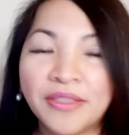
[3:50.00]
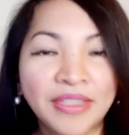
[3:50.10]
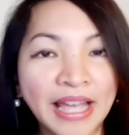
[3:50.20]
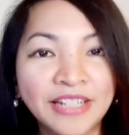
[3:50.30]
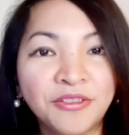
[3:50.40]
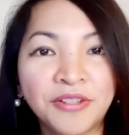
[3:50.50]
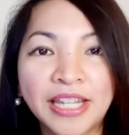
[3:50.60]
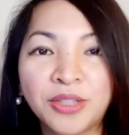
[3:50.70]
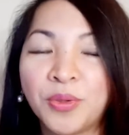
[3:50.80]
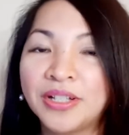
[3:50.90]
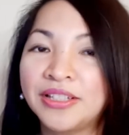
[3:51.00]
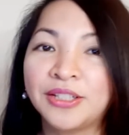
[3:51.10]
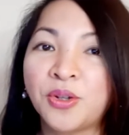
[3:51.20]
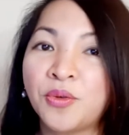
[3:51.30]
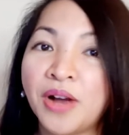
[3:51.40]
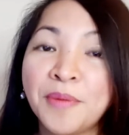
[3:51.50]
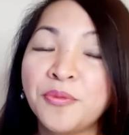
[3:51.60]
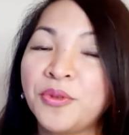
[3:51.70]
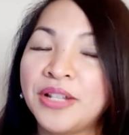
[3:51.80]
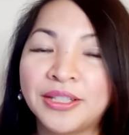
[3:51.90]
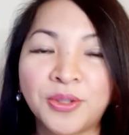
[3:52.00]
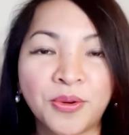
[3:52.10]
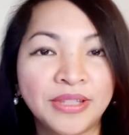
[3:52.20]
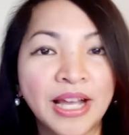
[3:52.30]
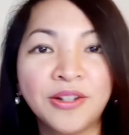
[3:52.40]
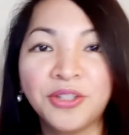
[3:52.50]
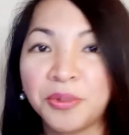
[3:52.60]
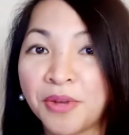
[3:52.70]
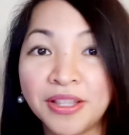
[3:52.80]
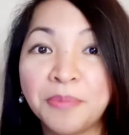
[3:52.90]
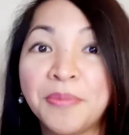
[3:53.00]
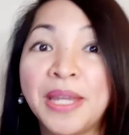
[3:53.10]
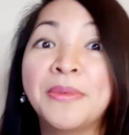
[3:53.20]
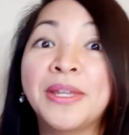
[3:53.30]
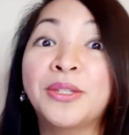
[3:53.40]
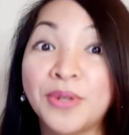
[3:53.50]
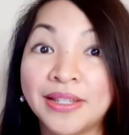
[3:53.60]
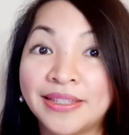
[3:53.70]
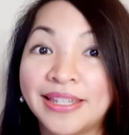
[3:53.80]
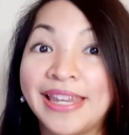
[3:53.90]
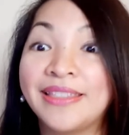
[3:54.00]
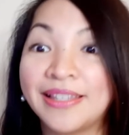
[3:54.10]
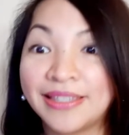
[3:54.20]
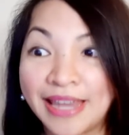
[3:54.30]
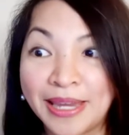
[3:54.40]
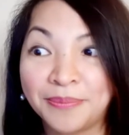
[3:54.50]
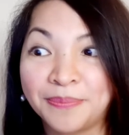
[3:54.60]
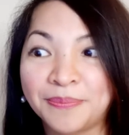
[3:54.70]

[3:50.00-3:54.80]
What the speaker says: that rate will not go up, will not go down, your monthly payment will stay the same.